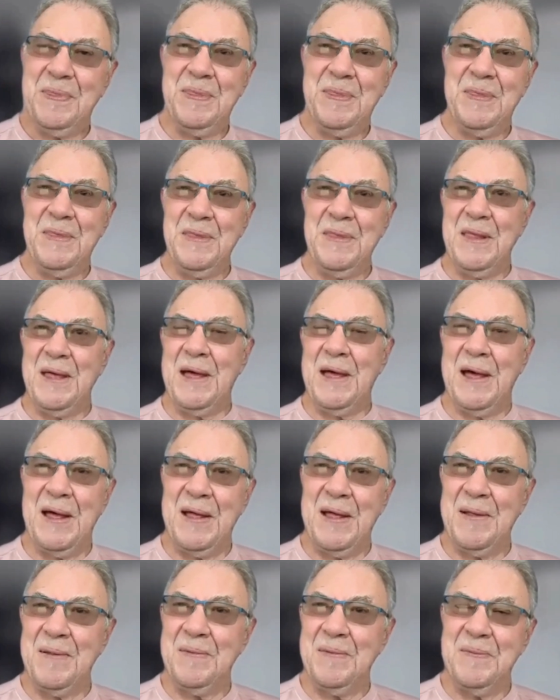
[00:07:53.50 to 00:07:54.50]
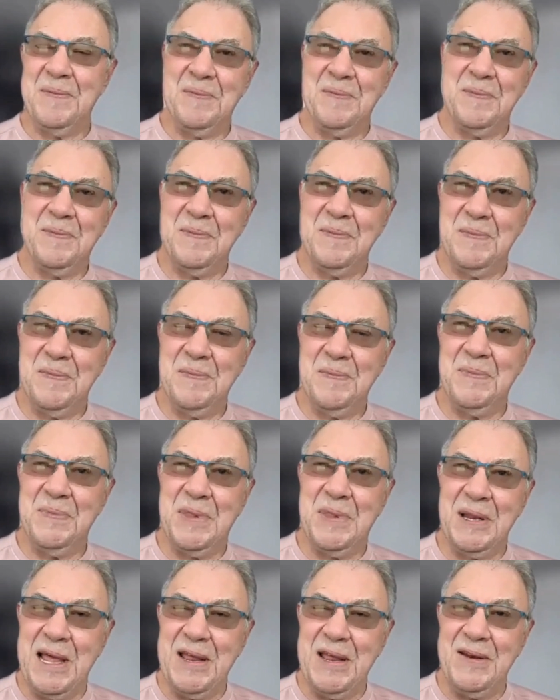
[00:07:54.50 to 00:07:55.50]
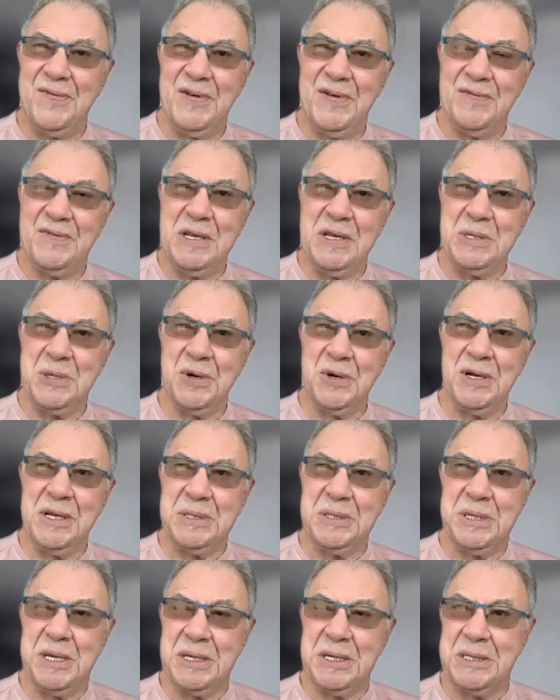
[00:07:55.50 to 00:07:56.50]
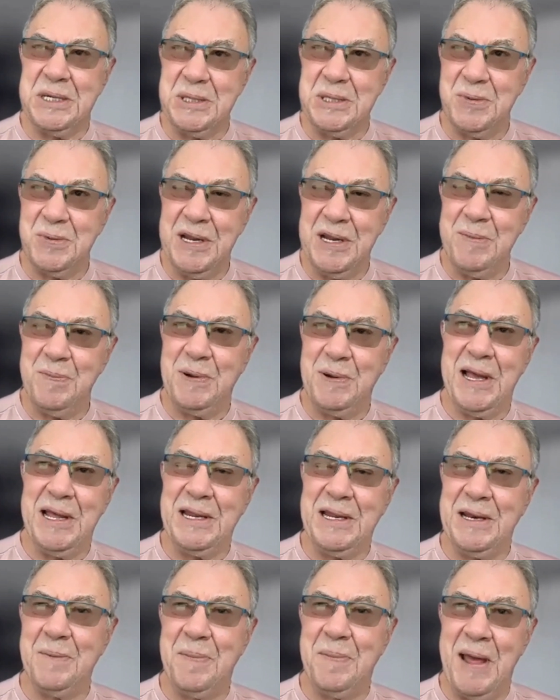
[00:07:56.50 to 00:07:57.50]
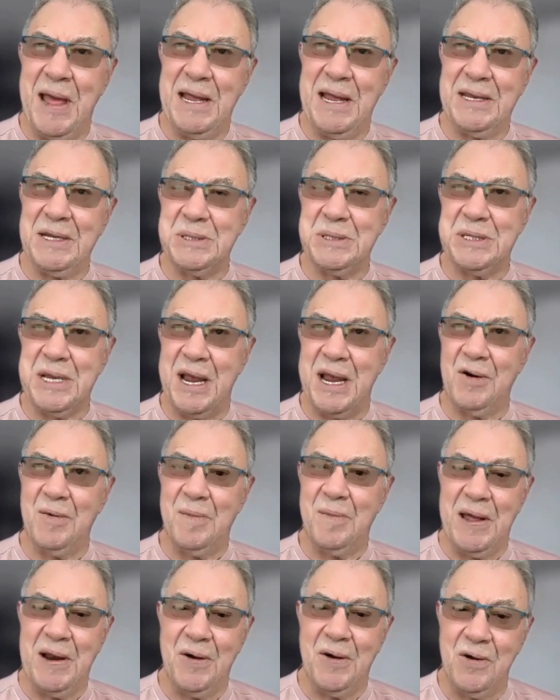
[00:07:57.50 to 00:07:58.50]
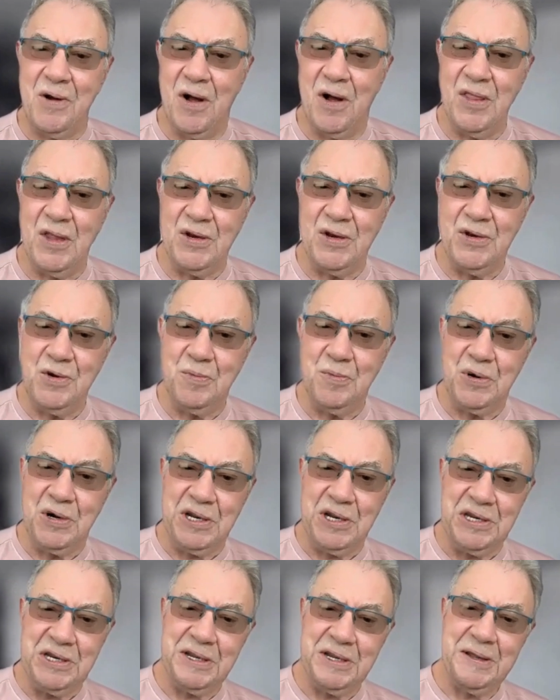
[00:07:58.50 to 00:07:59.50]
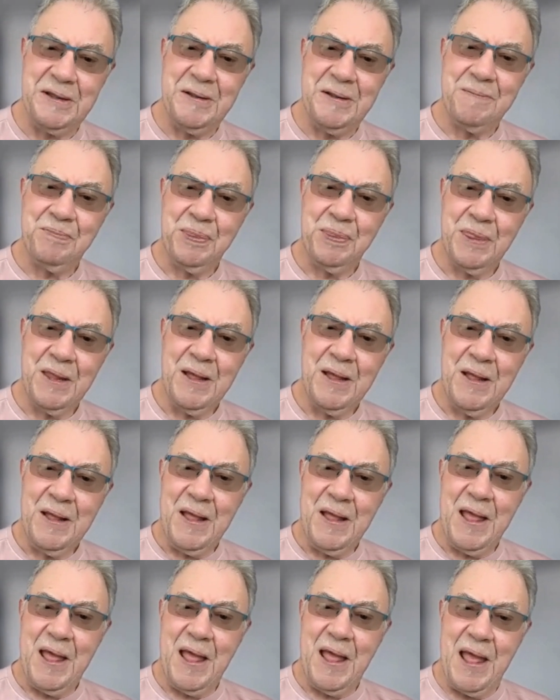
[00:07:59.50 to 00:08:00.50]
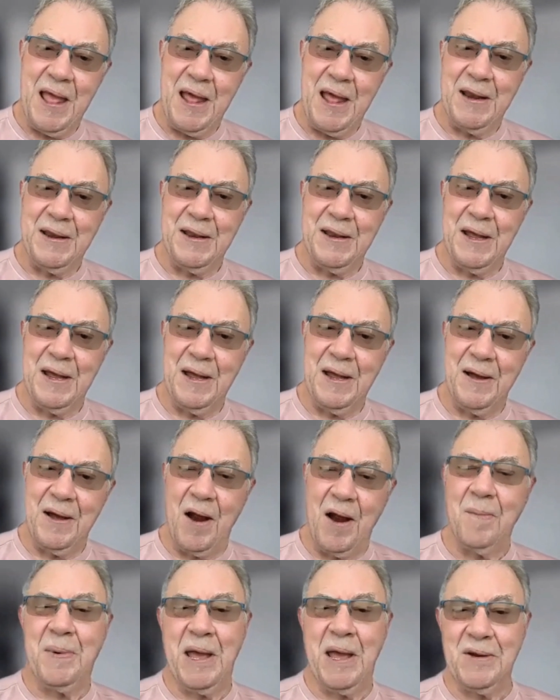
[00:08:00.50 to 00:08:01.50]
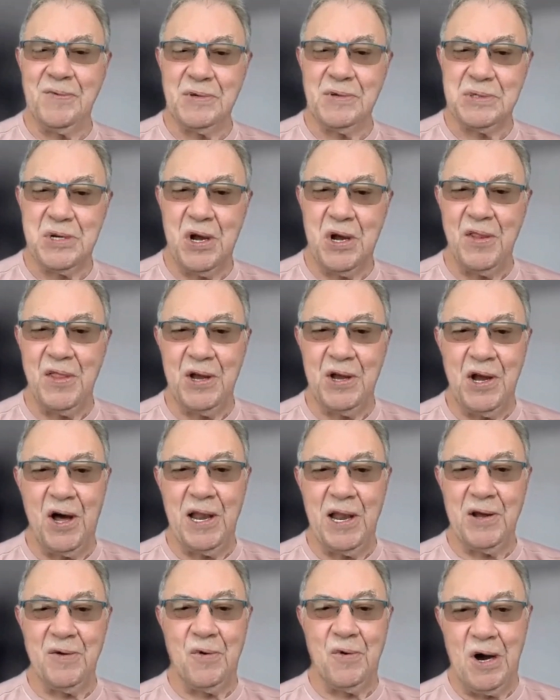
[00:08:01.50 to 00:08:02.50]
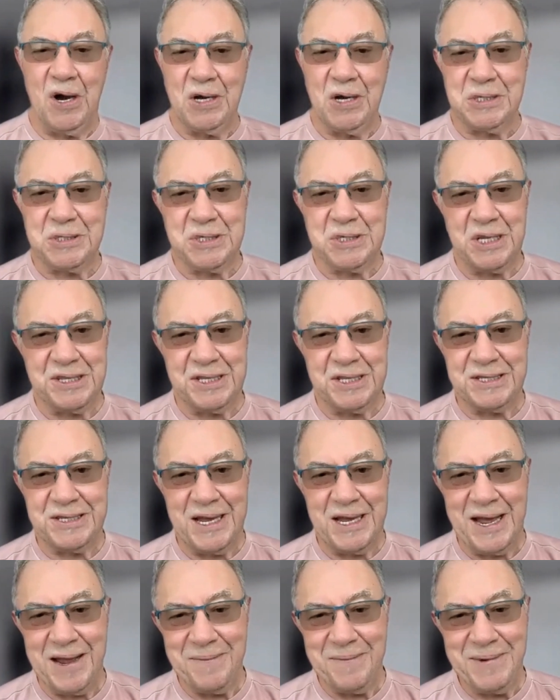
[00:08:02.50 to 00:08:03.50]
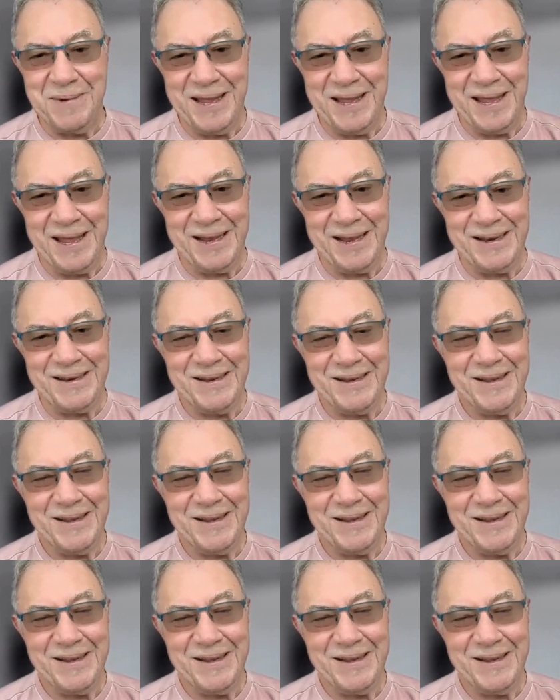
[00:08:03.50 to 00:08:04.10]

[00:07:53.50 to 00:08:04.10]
the late '50s, early '60s when he played in a band in Sacramento called the New Breed, and our band was called the Gollywogs at the time, and